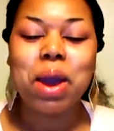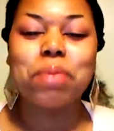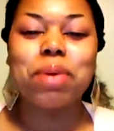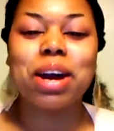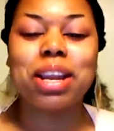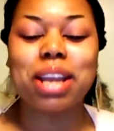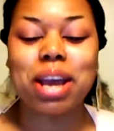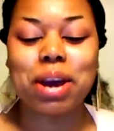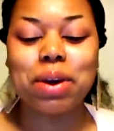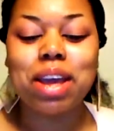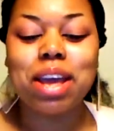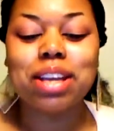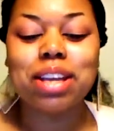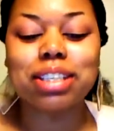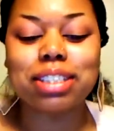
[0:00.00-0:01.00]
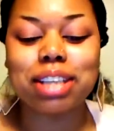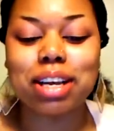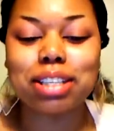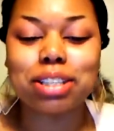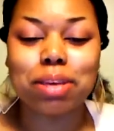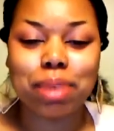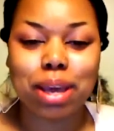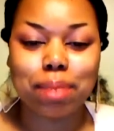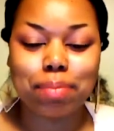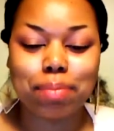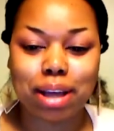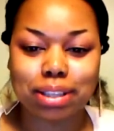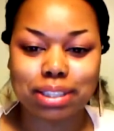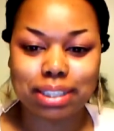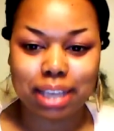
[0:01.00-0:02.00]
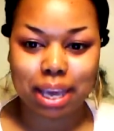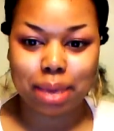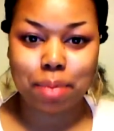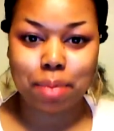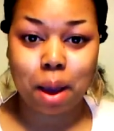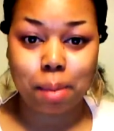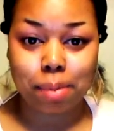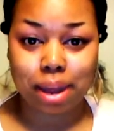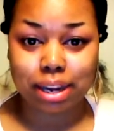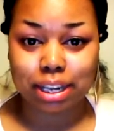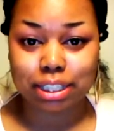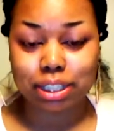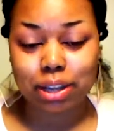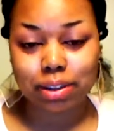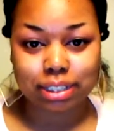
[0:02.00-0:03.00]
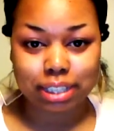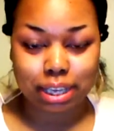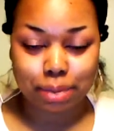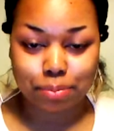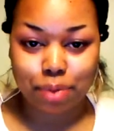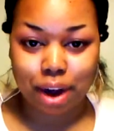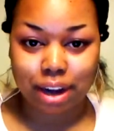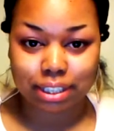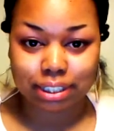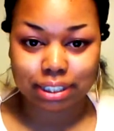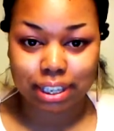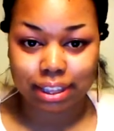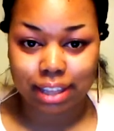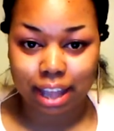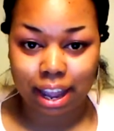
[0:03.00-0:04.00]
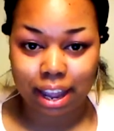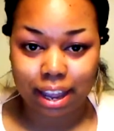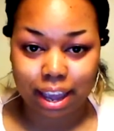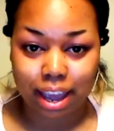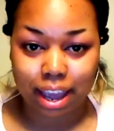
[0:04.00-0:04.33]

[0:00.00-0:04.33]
Well, no, the show's gonna be about teen mom, like this whole teen pregnancy thing,